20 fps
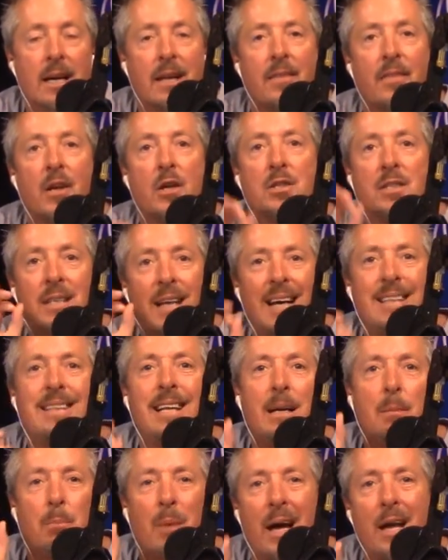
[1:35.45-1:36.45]
There's
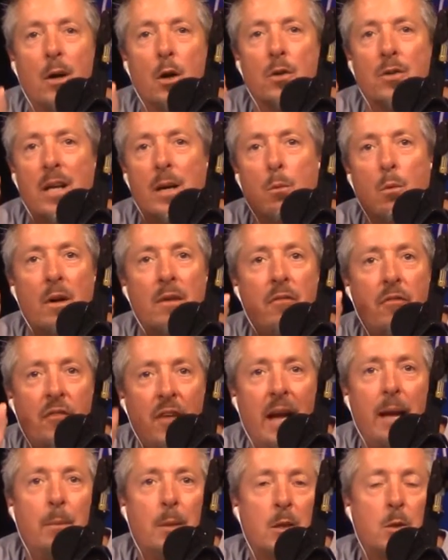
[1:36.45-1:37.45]
nothing better than when
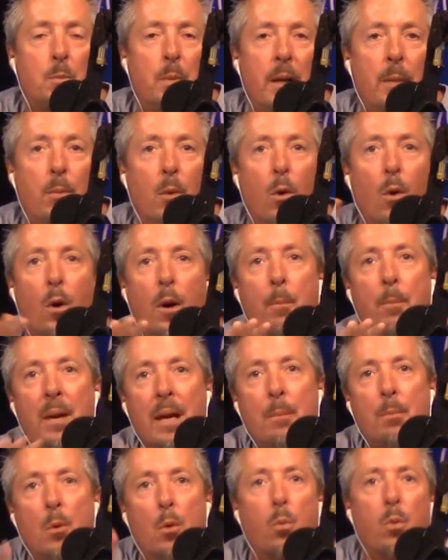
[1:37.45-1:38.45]
famous people or
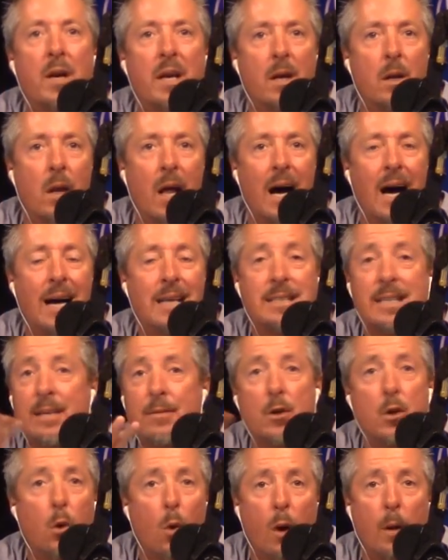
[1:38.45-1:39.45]
people realize,
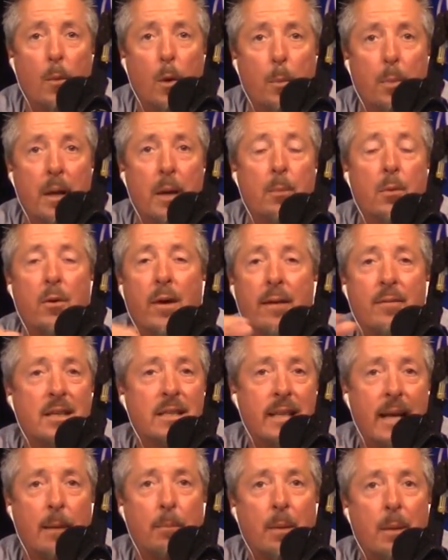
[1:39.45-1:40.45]
even normal people,
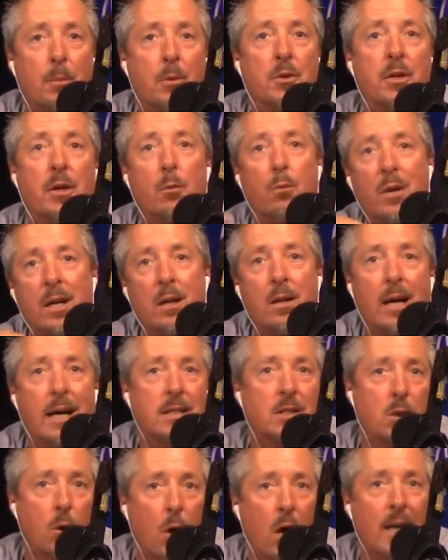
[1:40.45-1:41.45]
everyday people that
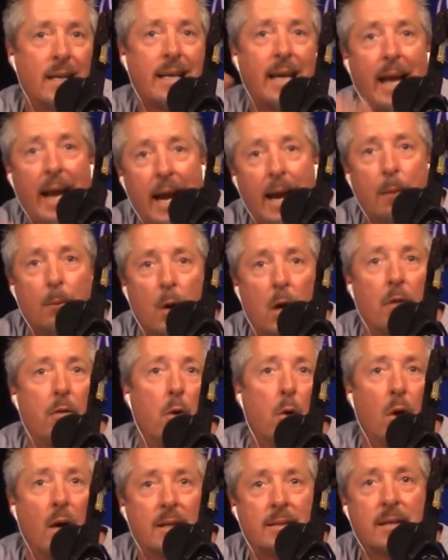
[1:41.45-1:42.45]
realize they're on camera,
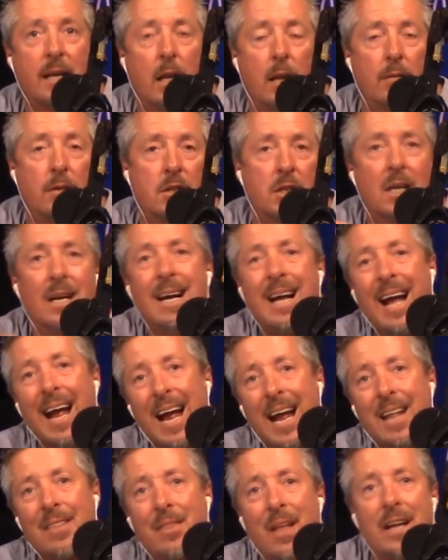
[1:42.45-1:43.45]
they're on television,
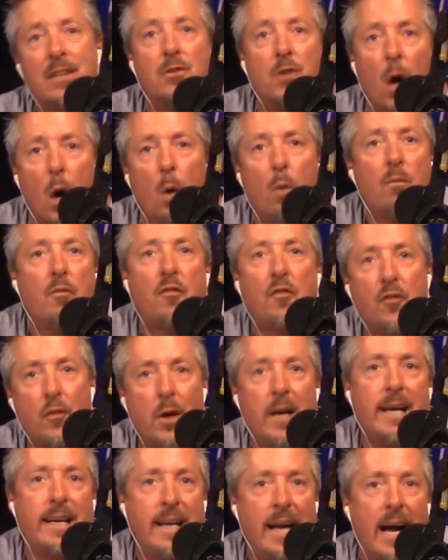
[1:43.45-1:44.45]
and they don't
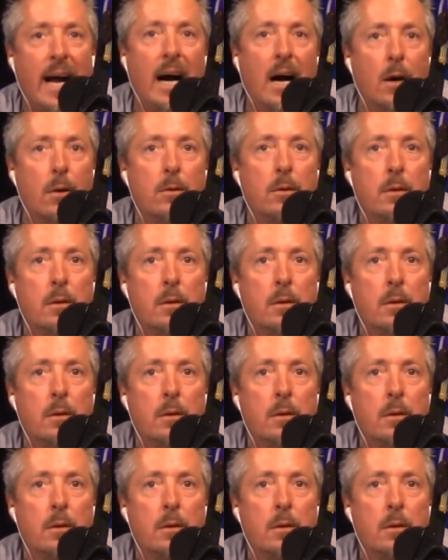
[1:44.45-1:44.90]
freak out.